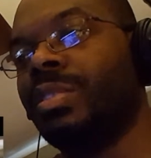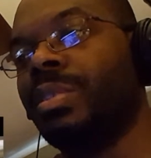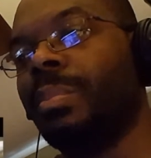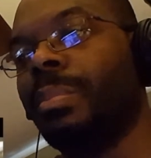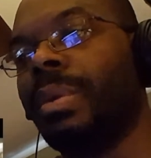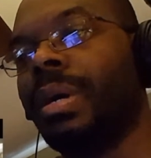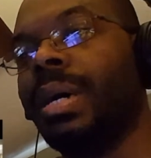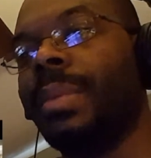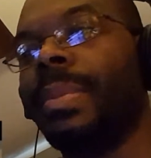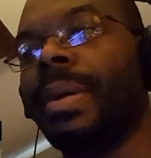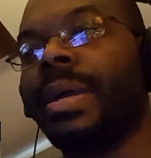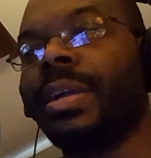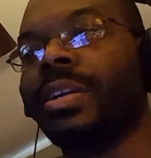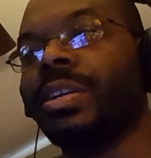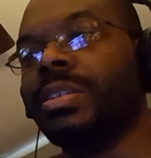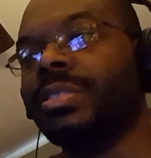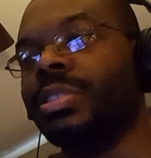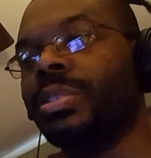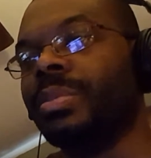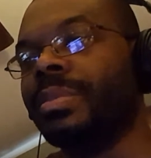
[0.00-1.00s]
So Bob
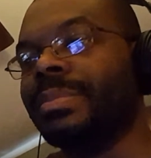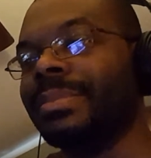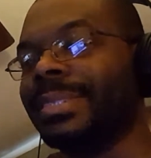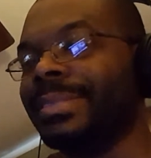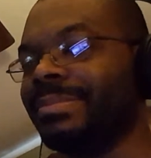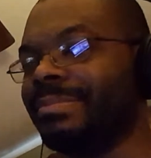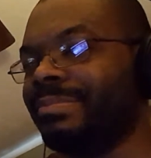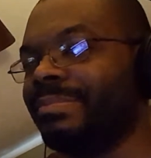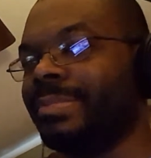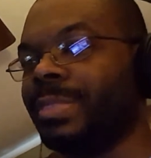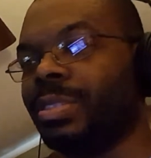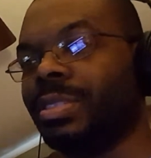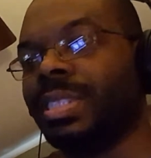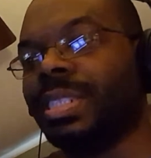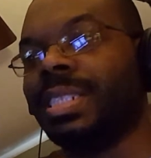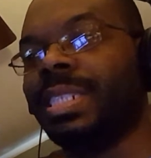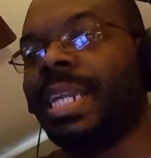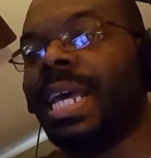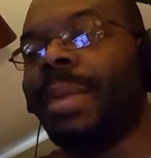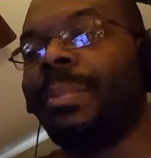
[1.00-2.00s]
Iger will do before we
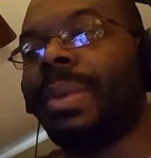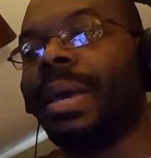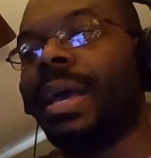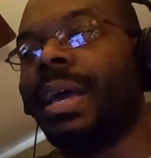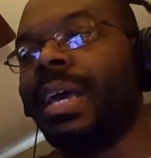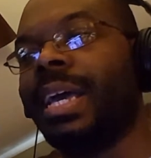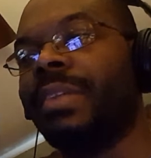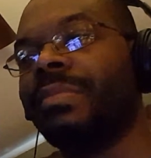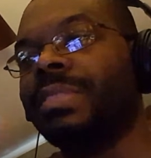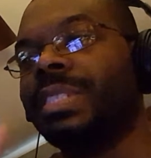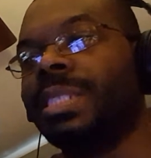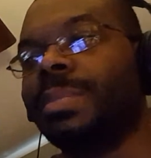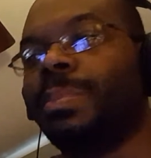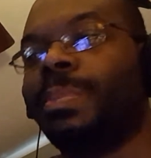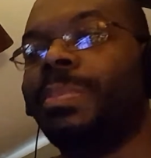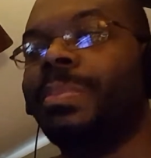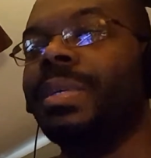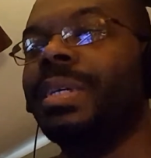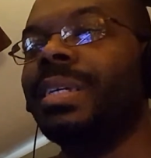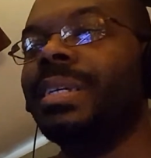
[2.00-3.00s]
snap a half his
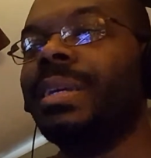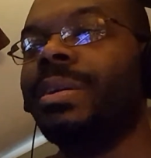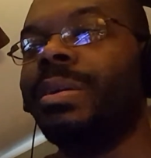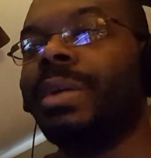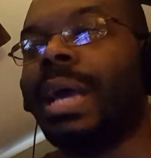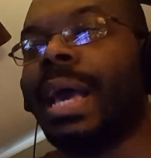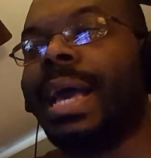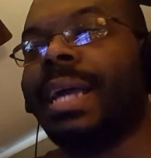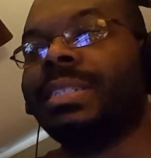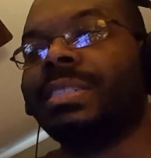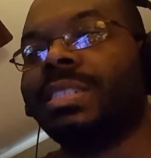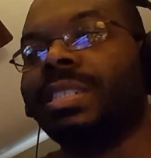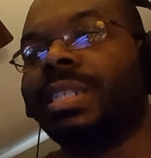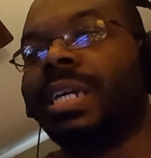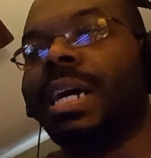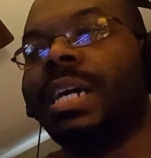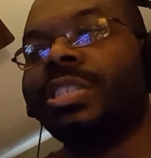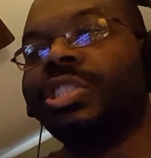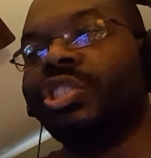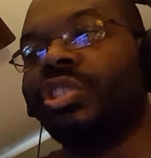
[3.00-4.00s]

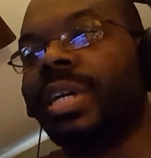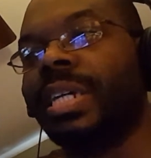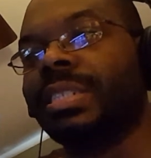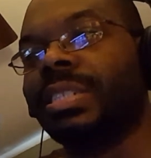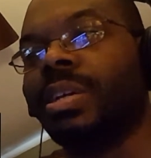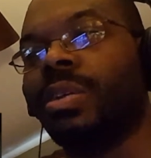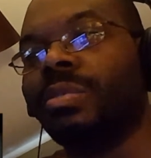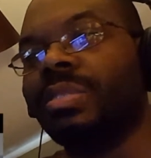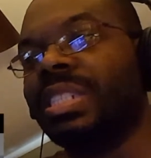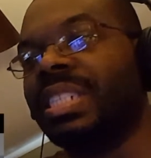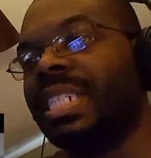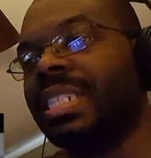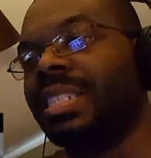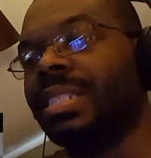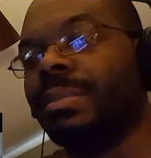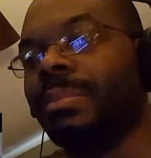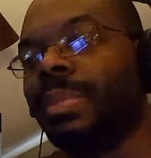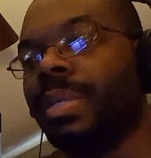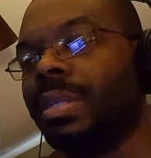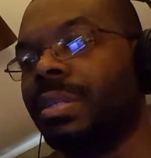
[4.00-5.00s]
actor's contract going
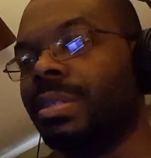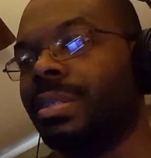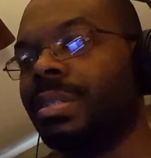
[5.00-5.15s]
disappear.